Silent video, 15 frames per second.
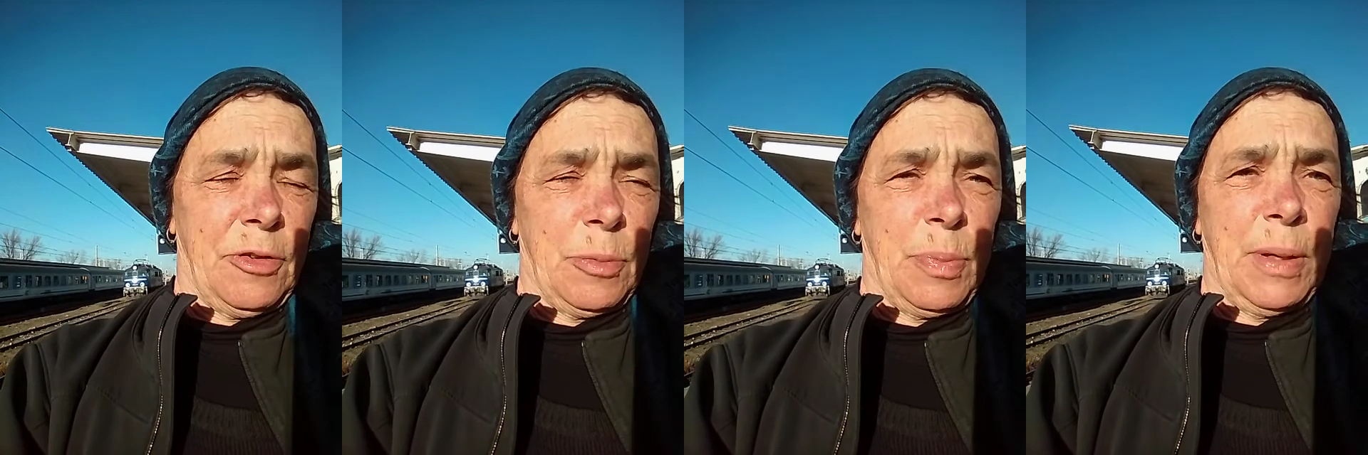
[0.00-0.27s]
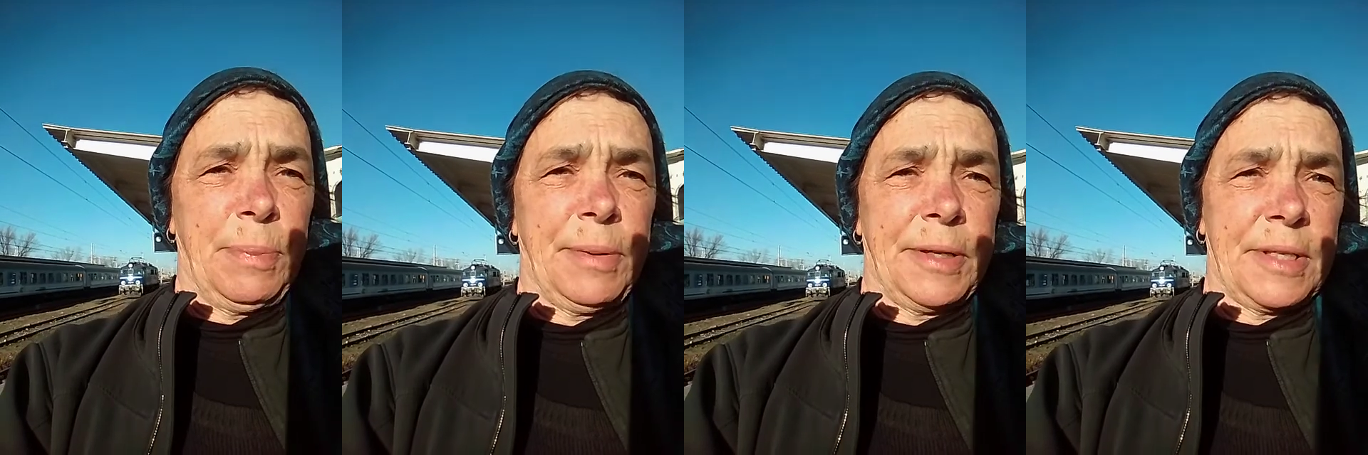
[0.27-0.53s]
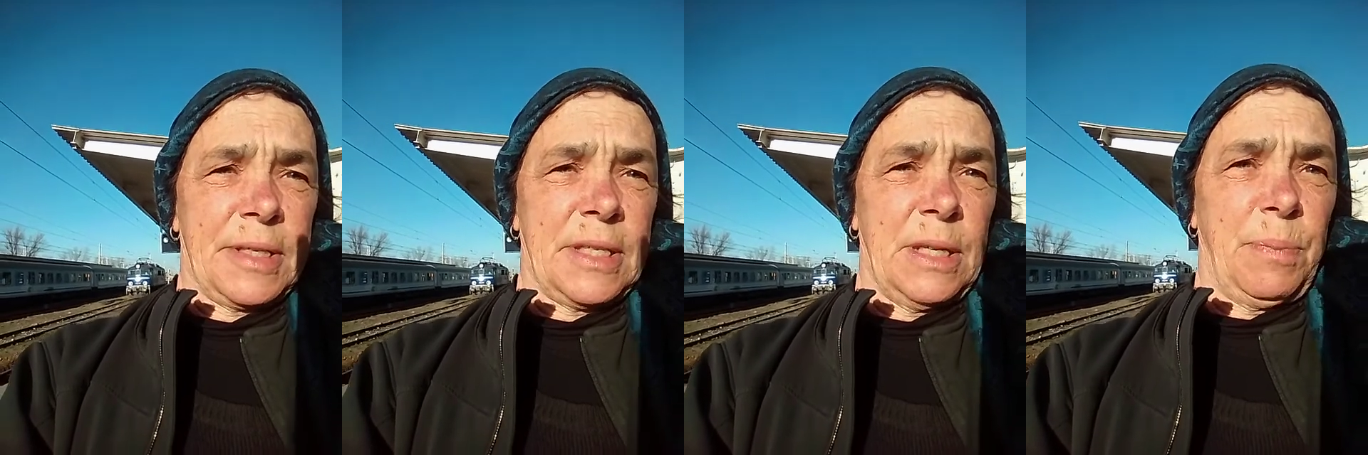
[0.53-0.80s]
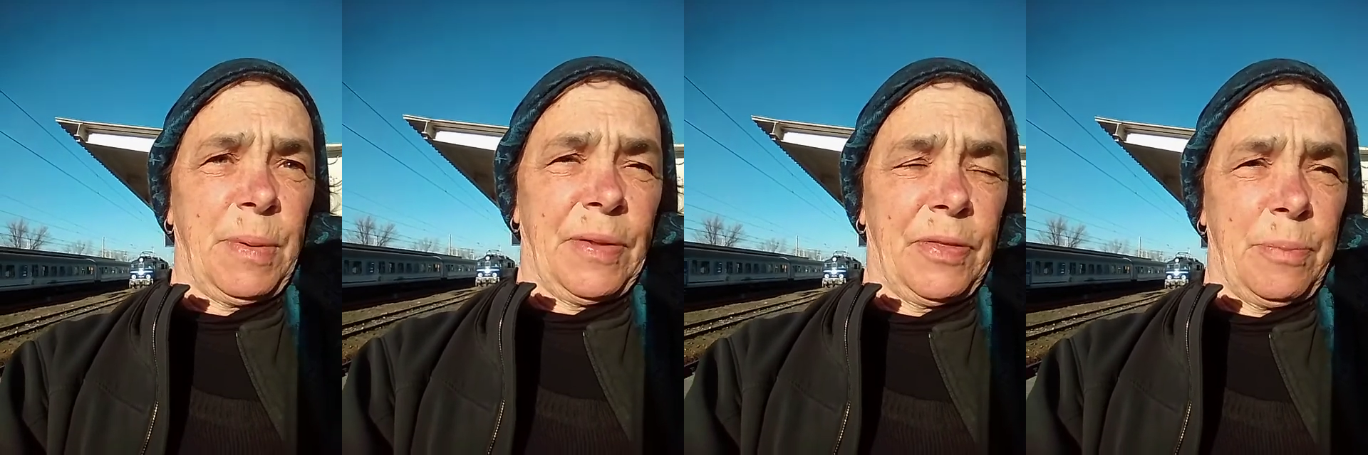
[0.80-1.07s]
for people to
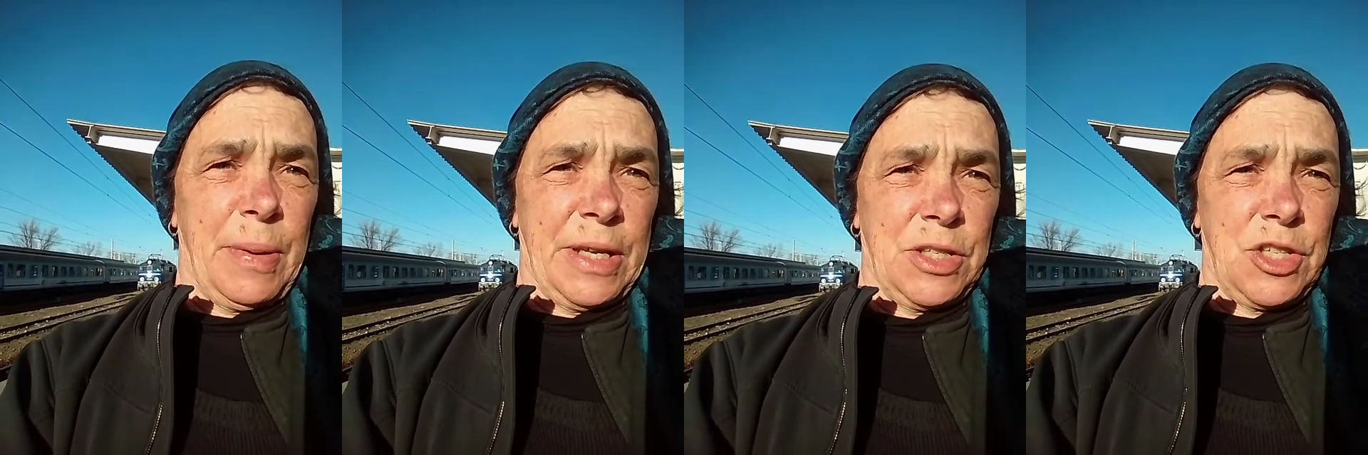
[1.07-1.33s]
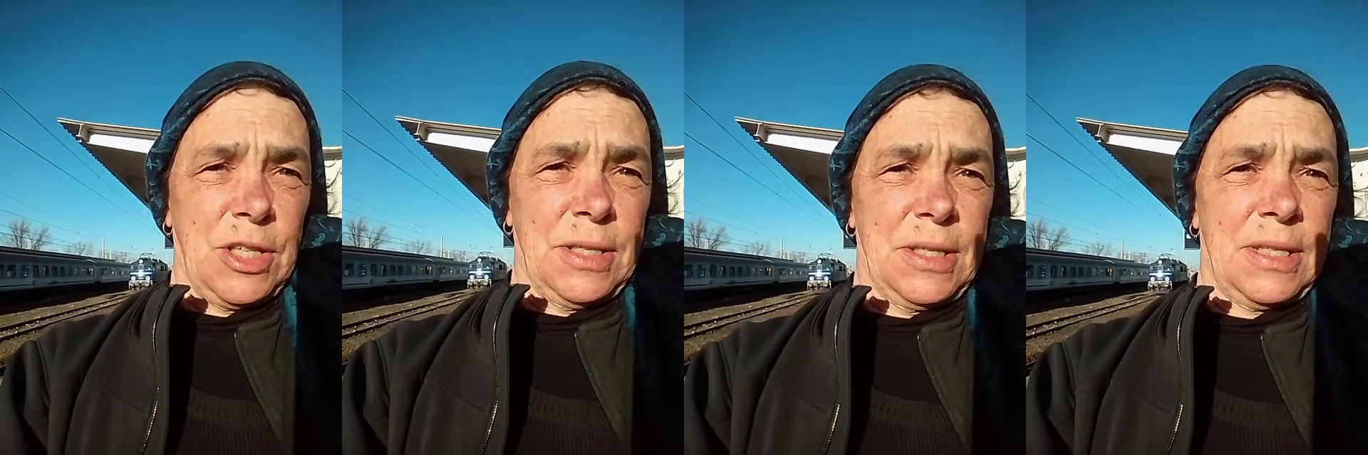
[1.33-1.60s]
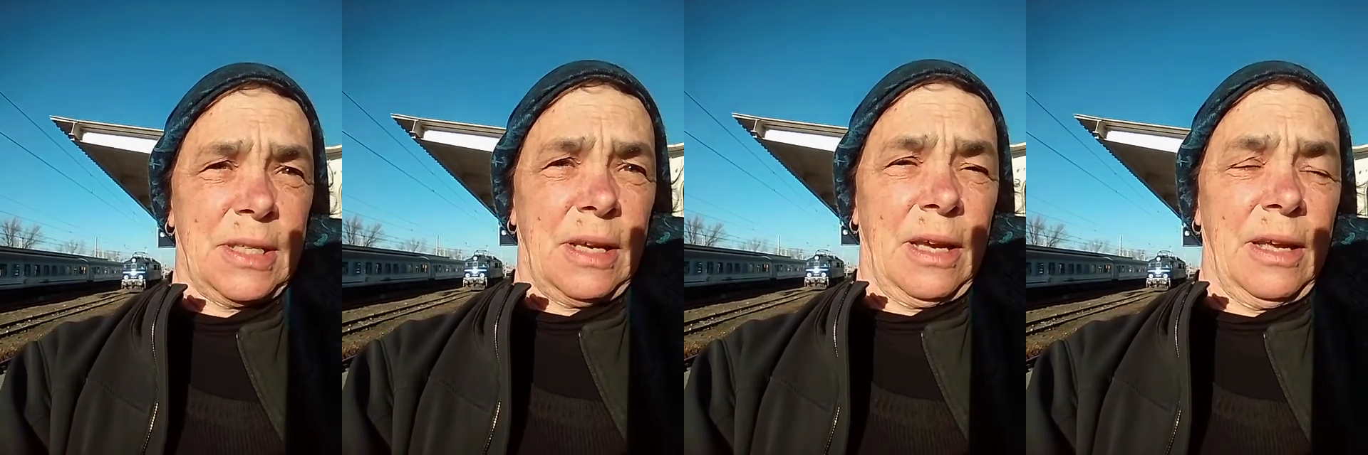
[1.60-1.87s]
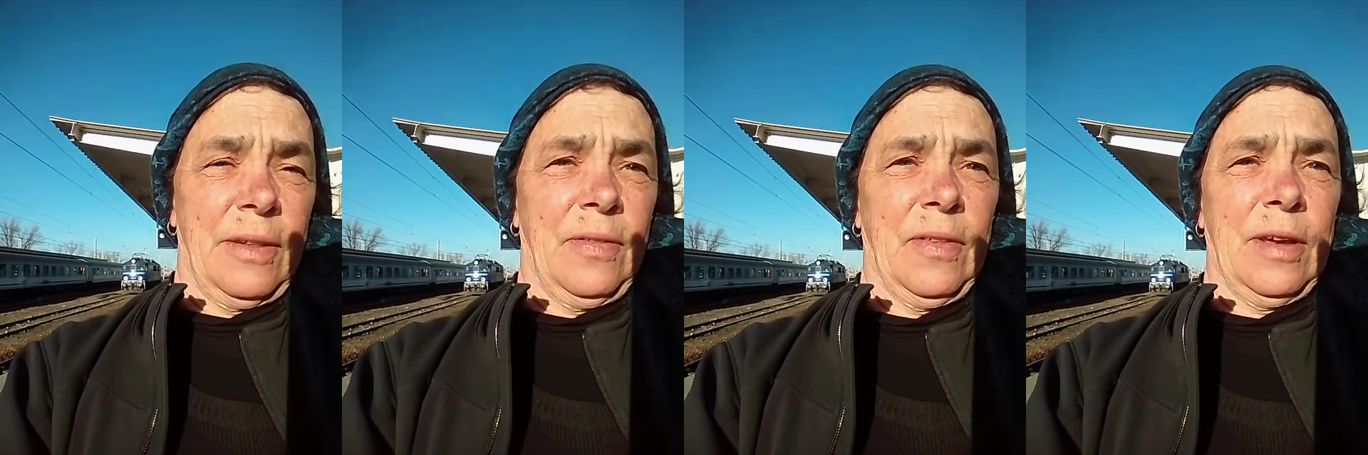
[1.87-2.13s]
sleep on the benches,
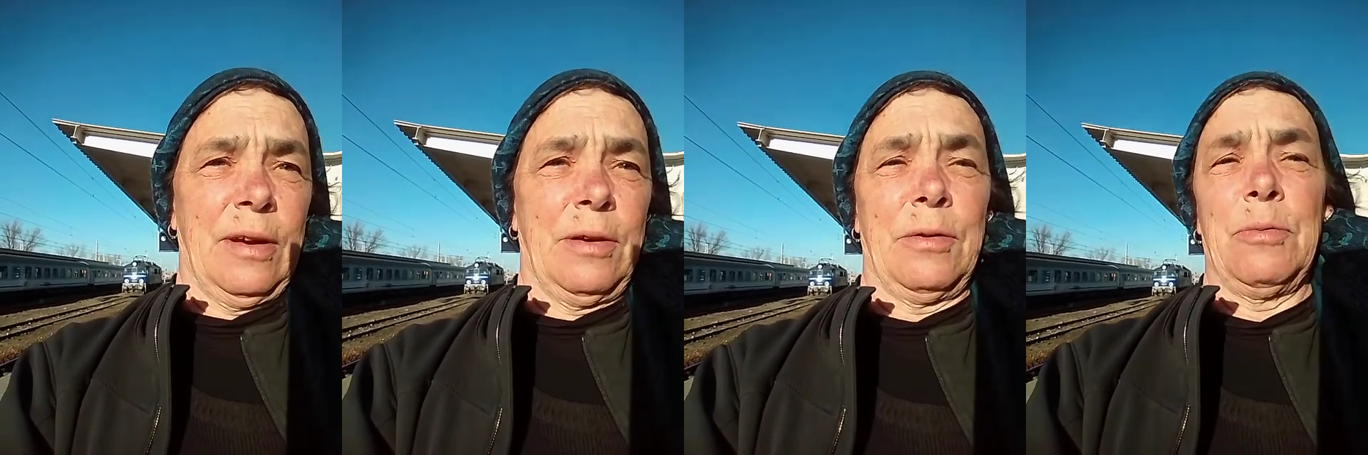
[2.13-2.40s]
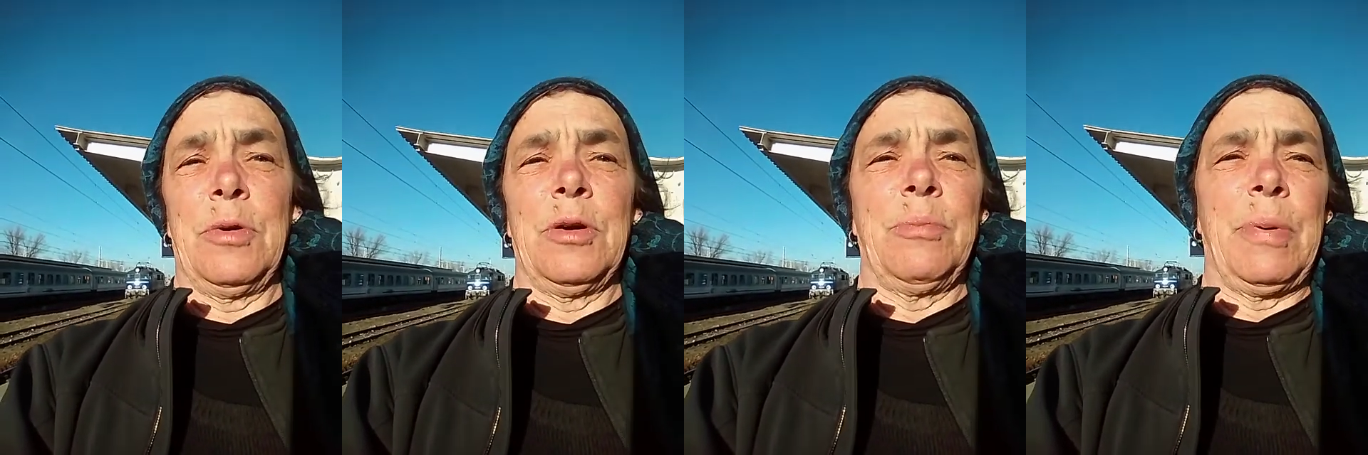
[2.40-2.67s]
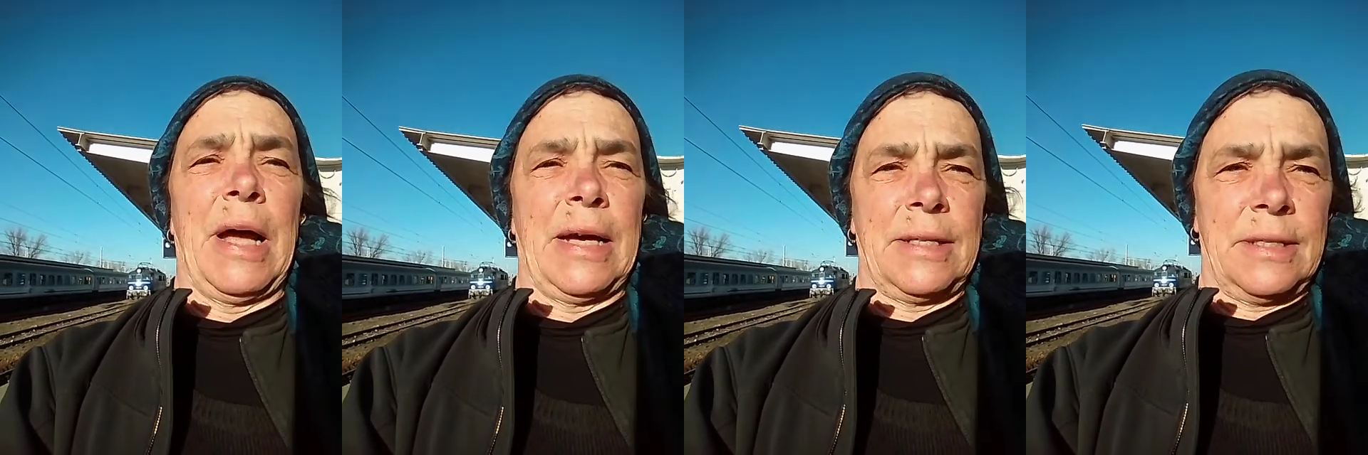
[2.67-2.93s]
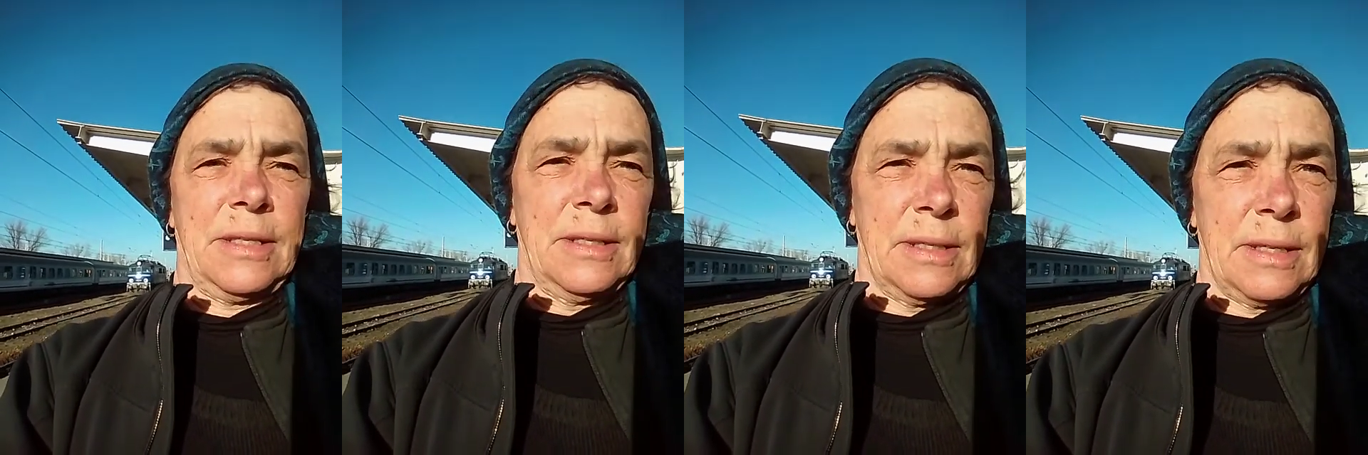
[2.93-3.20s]
and there were
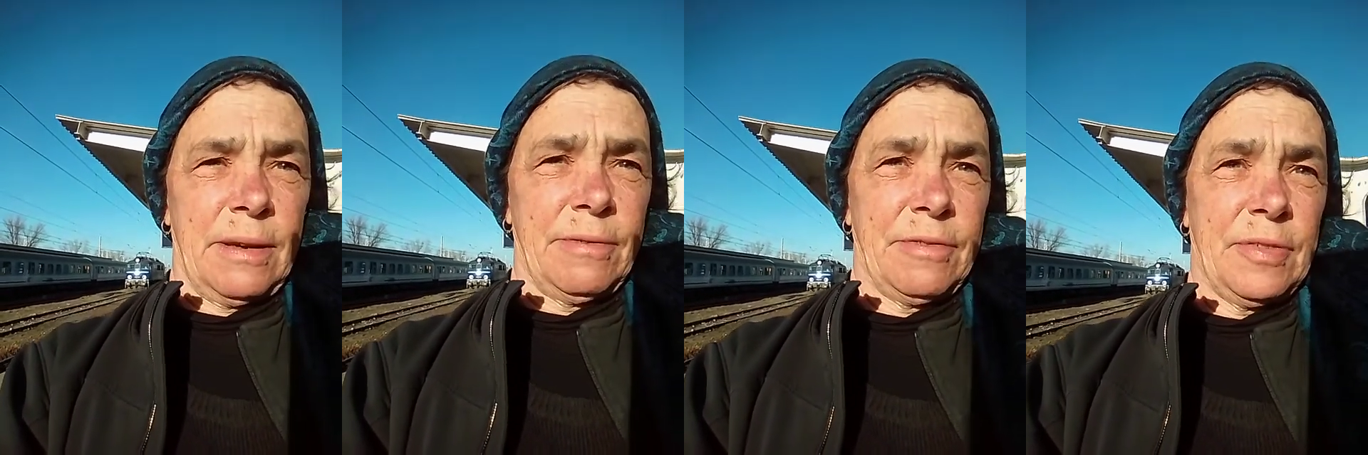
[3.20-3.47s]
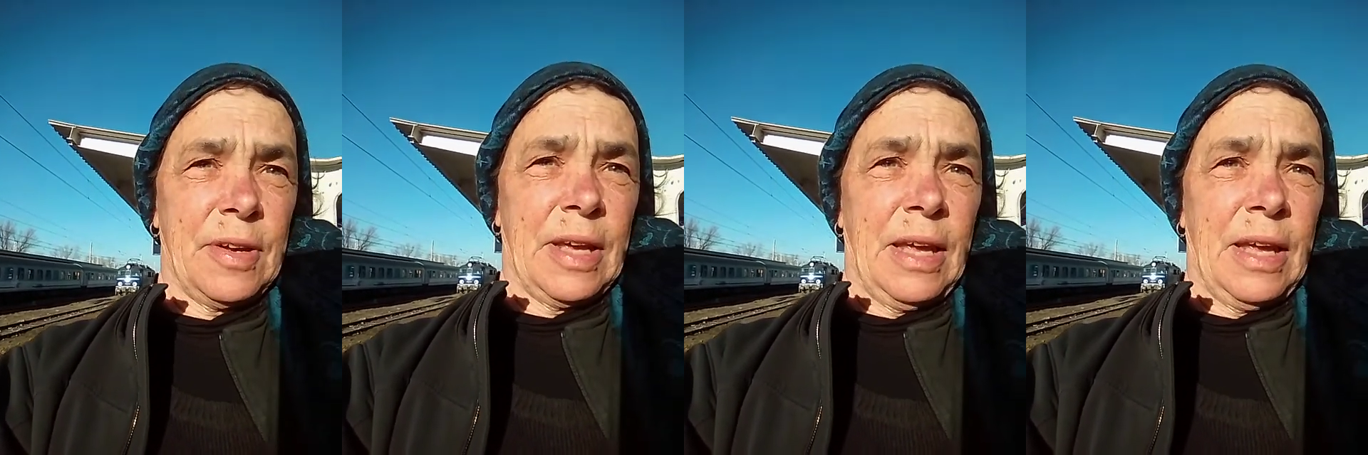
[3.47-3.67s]
boxes of